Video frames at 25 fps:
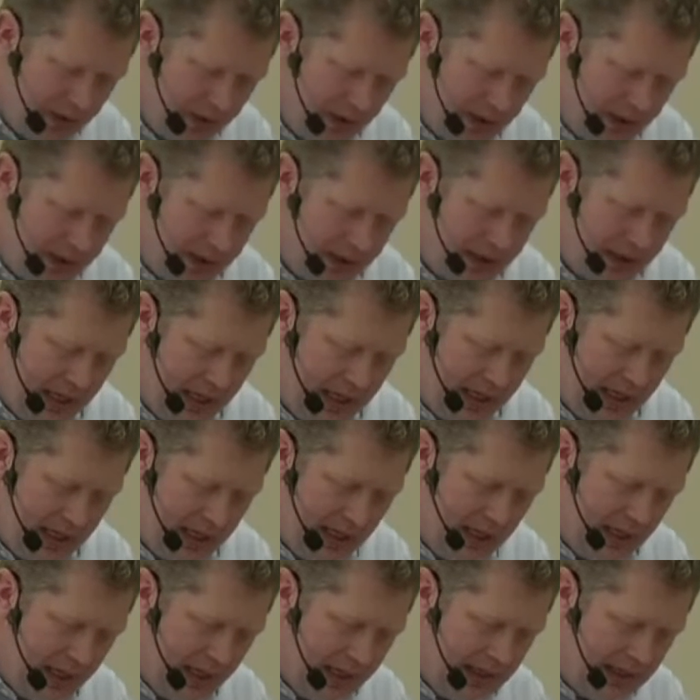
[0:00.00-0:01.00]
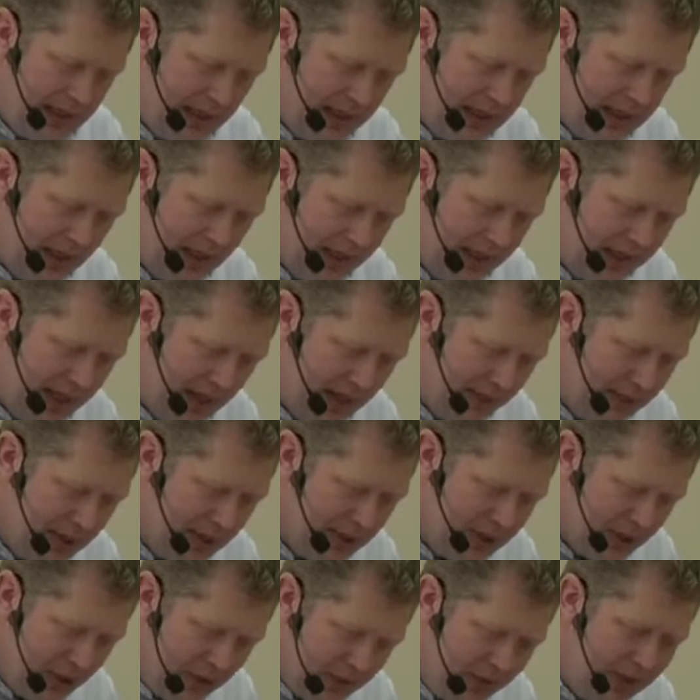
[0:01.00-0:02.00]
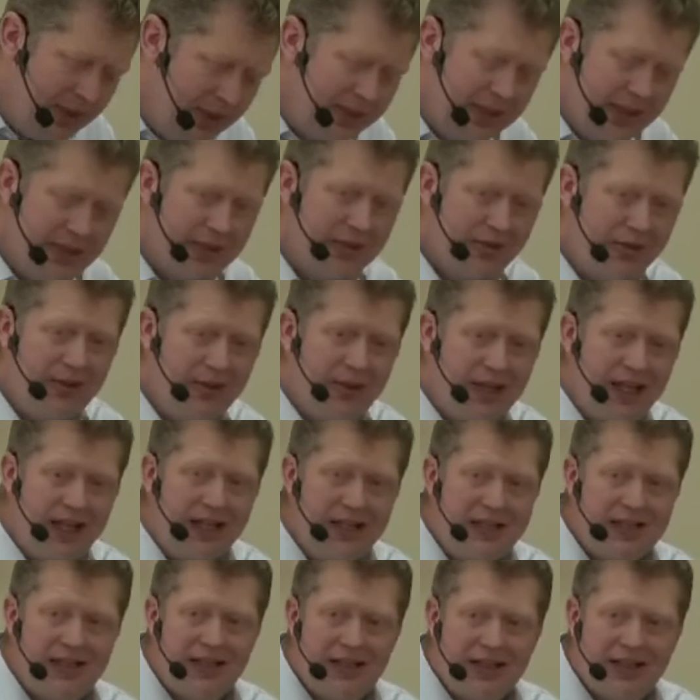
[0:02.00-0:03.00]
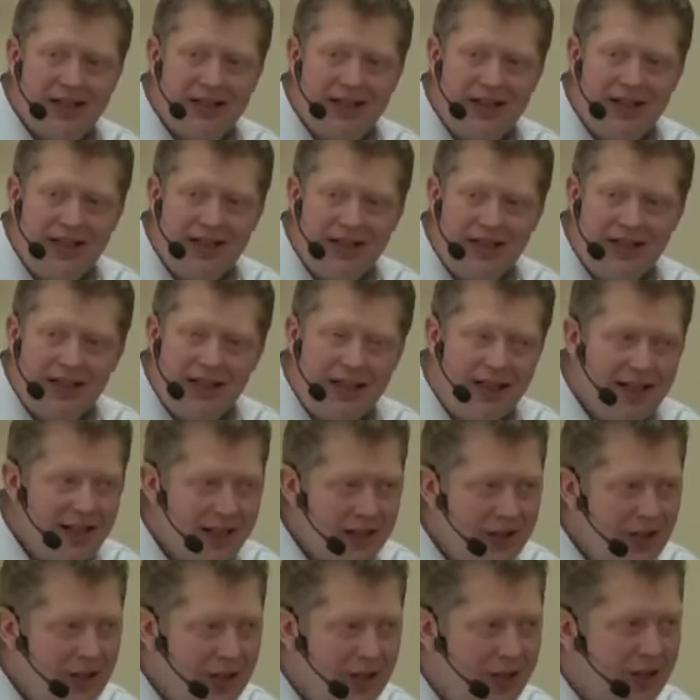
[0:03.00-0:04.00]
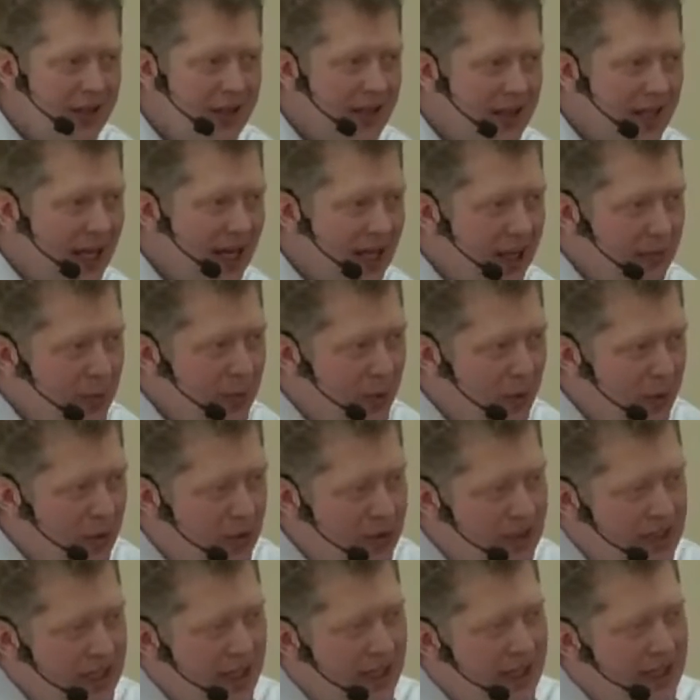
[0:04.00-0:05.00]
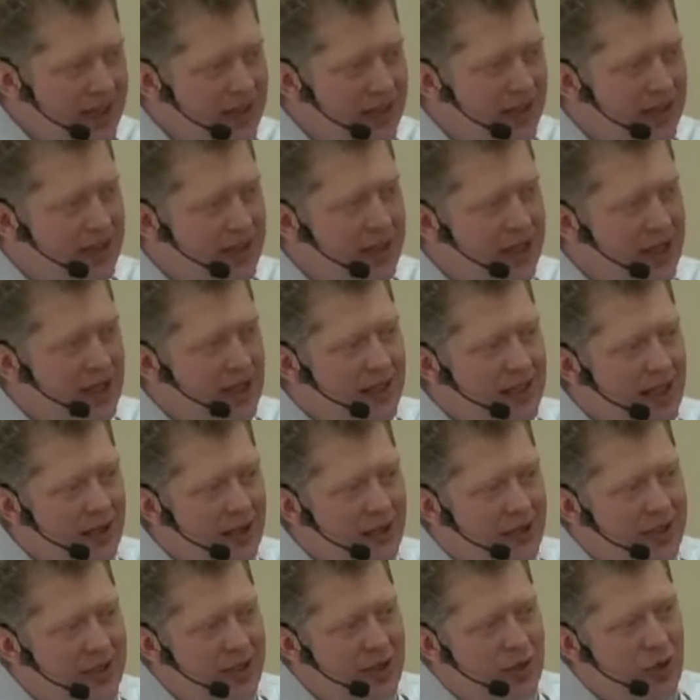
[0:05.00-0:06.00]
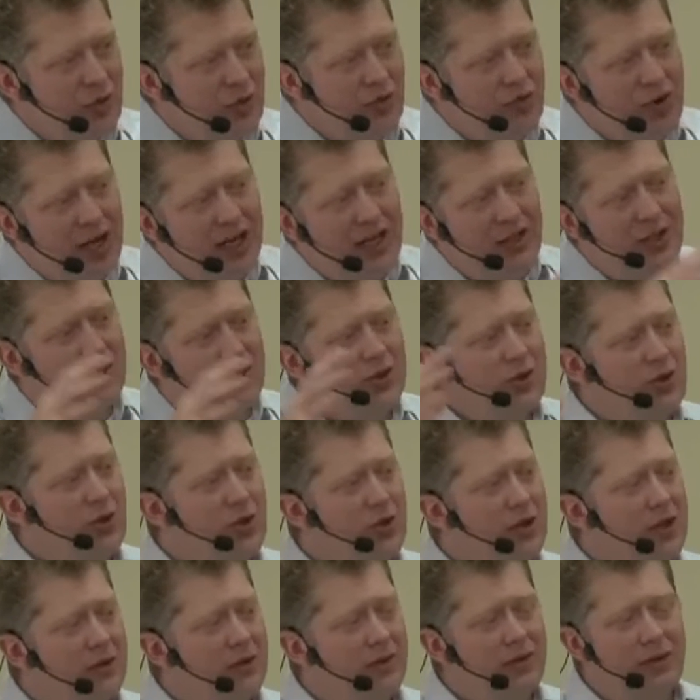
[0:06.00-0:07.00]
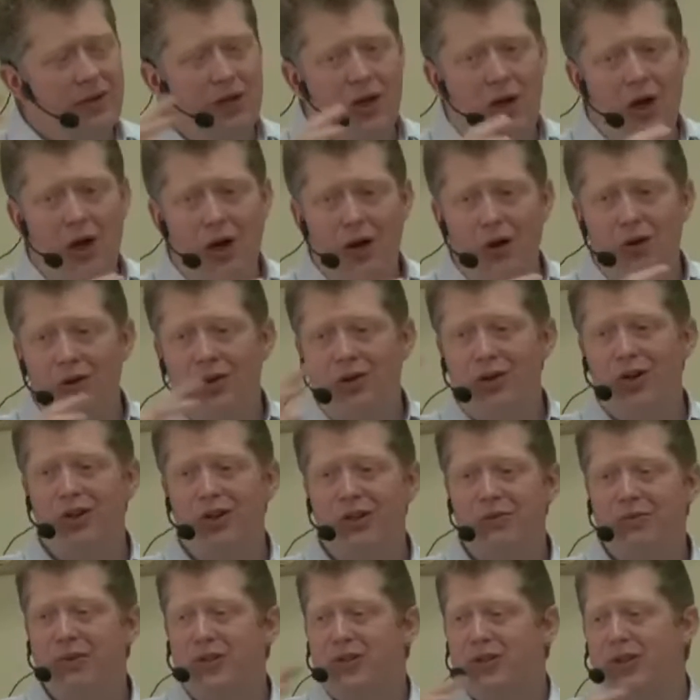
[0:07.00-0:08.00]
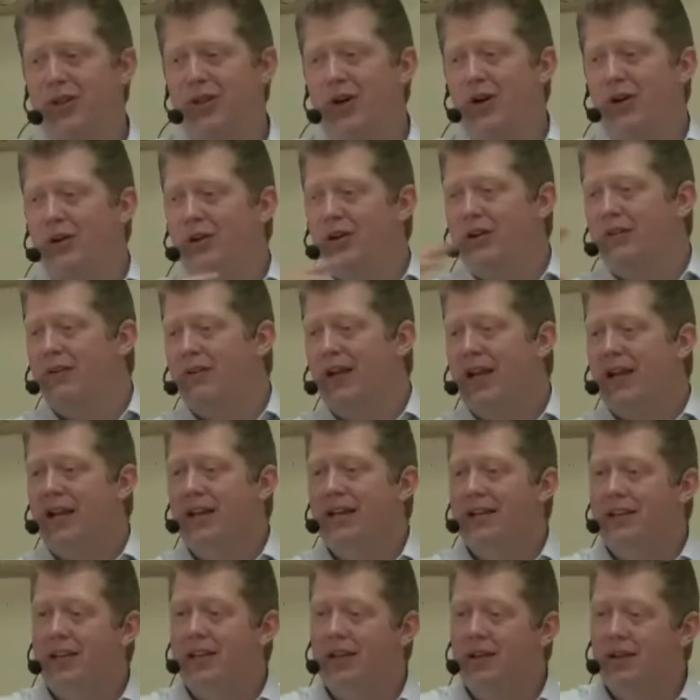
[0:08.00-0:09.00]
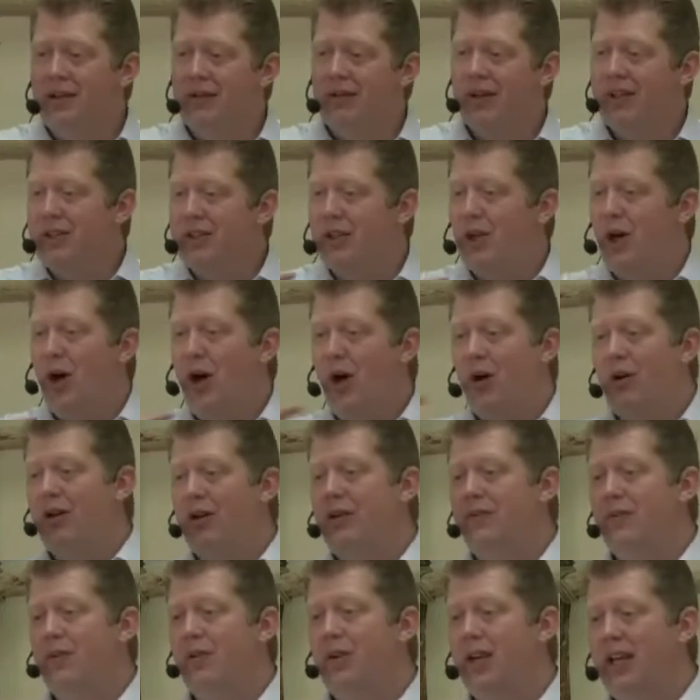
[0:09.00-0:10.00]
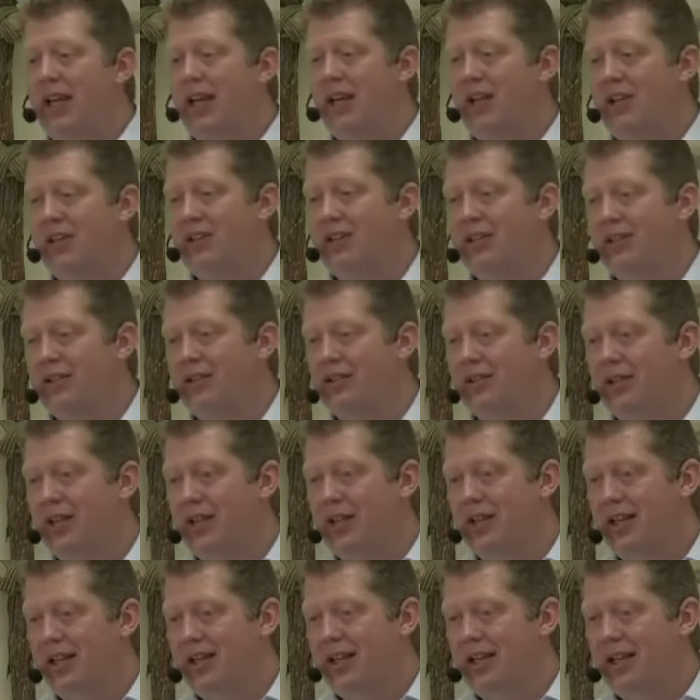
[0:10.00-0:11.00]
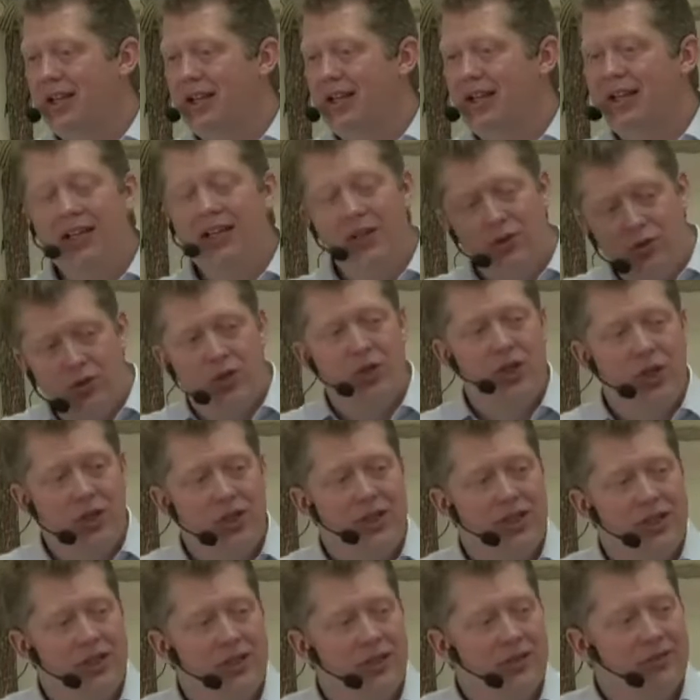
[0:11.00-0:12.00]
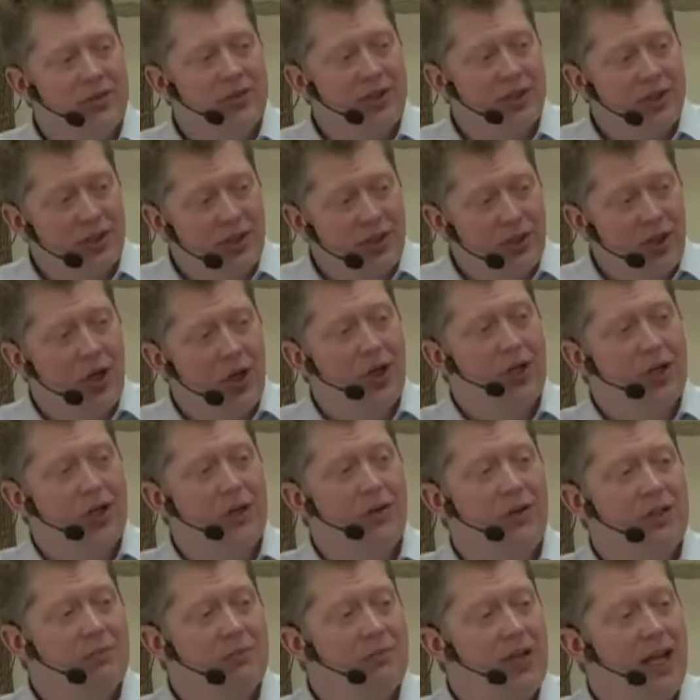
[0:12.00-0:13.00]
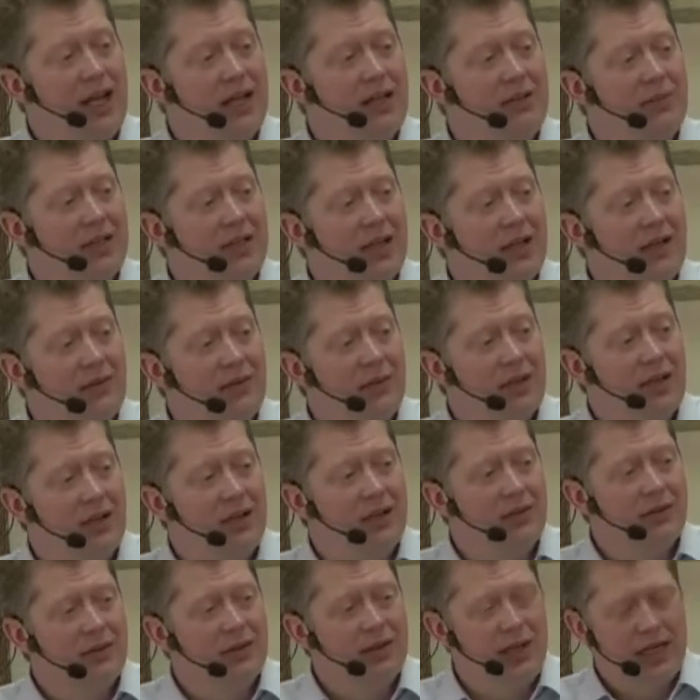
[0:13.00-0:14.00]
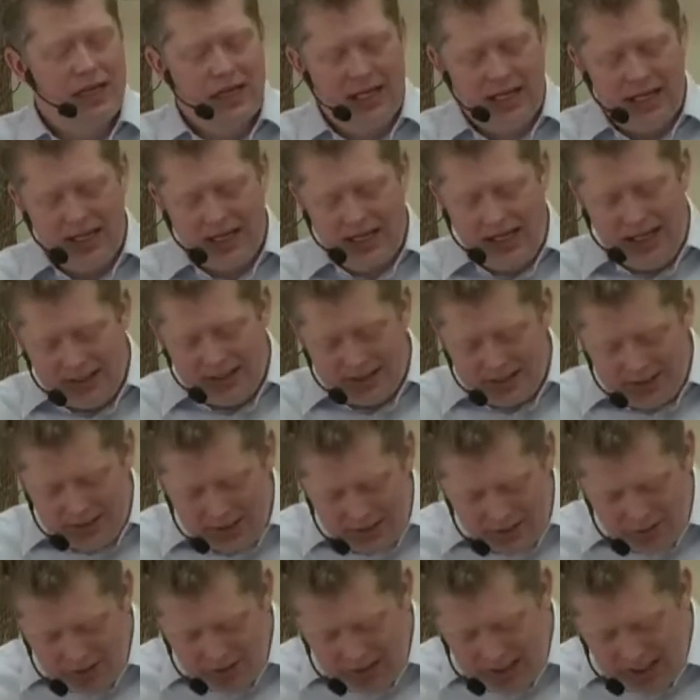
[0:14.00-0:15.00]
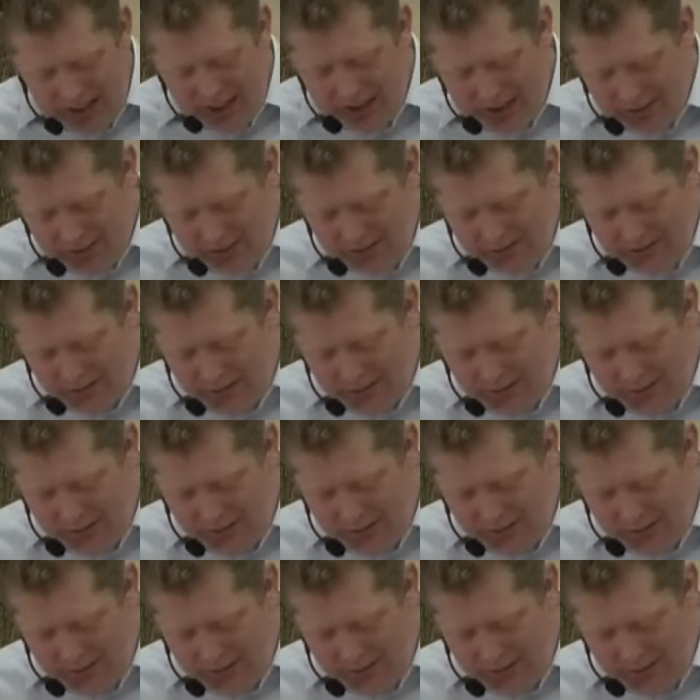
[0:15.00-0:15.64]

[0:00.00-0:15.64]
of those in detail now, but do read this through later and look at how Paul tells this great story of the whole cosmos, the whole of the universe, the whole of creation, and introduces them to the God who has made himself known as the creator of